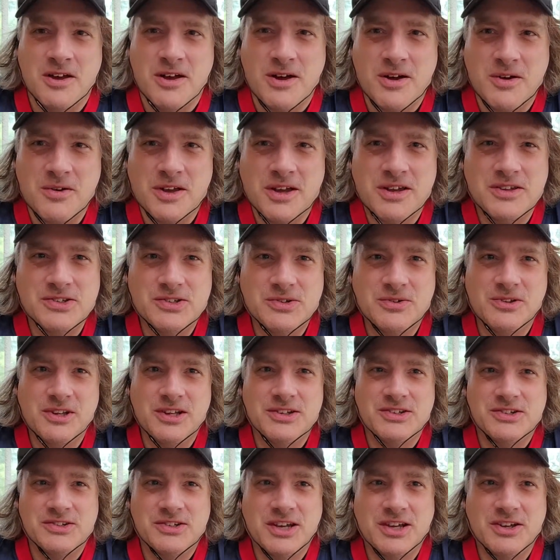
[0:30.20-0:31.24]
Okay, so
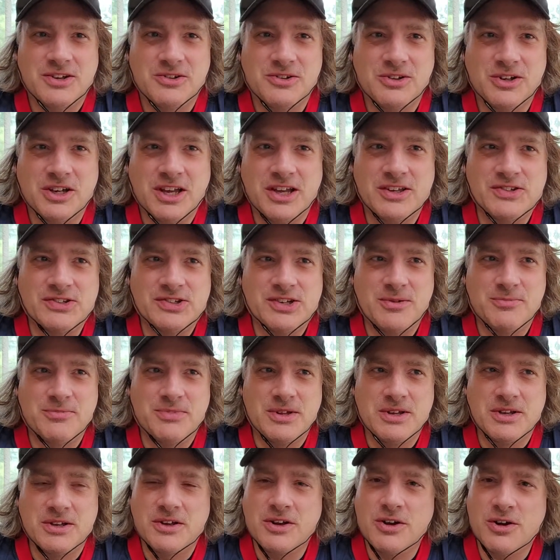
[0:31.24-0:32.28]
let's take a look at
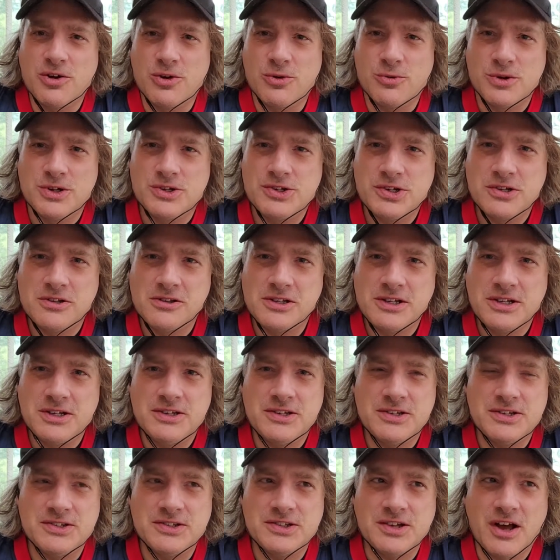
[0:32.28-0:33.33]
something originally
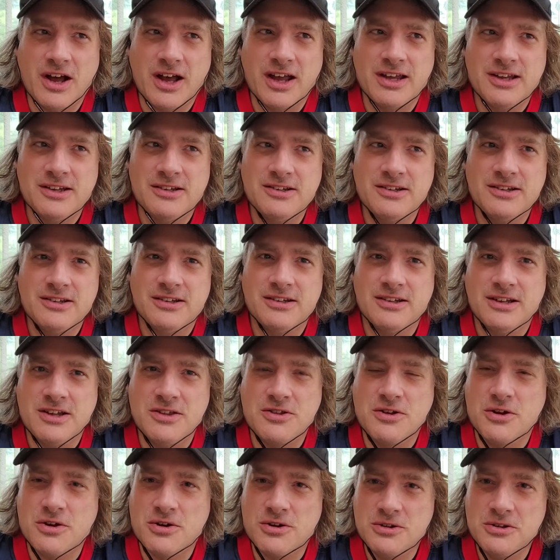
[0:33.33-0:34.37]
designed in
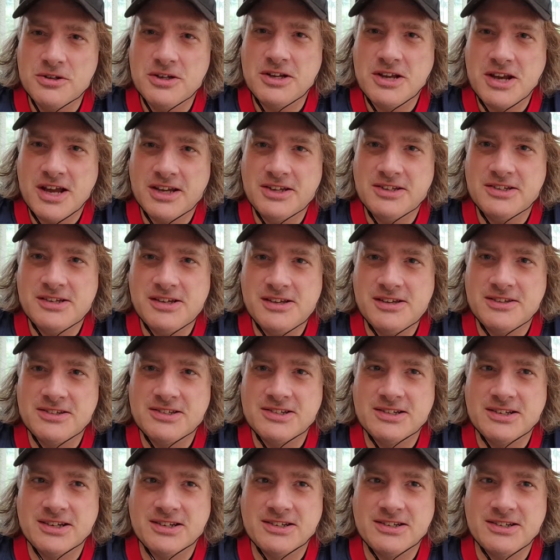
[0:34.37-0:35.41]
the early
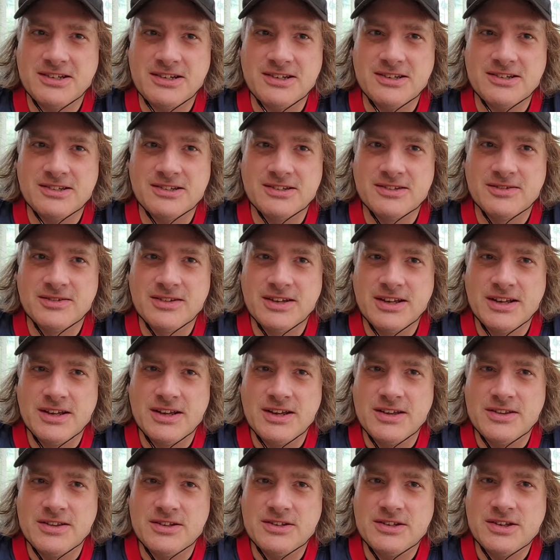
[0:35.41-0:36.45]
1960s
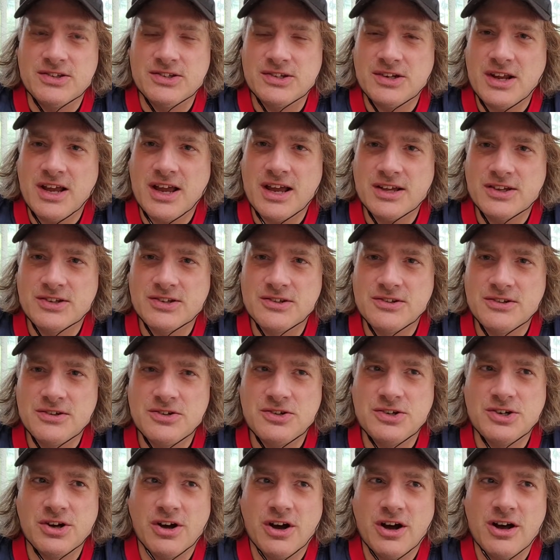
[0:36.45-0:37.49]
that does an
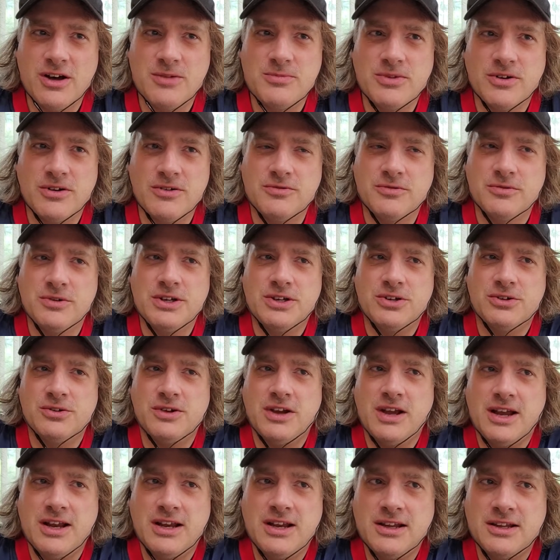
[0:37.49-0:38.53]
excellent job of
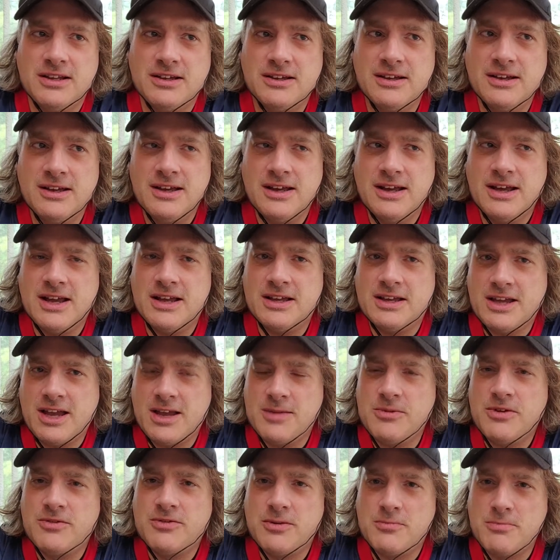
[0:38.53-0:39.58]
recreating a
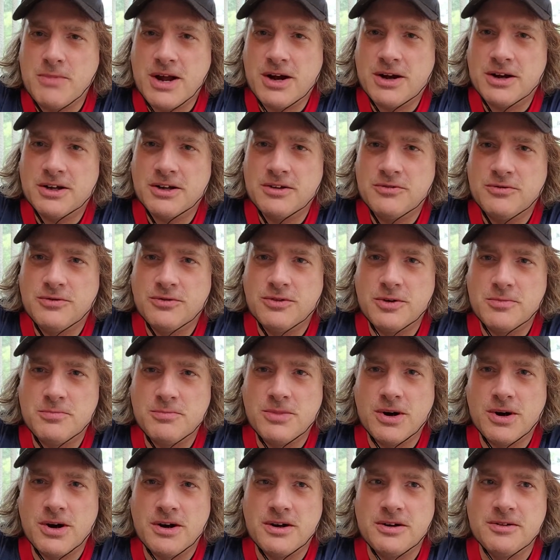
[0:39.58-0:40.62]
game of American
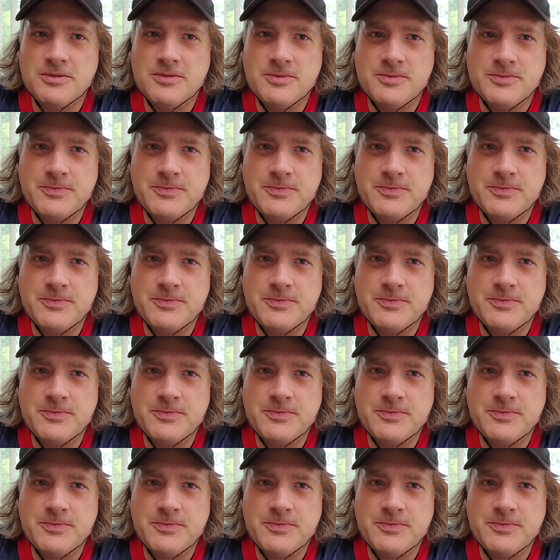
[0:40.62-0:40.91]
football.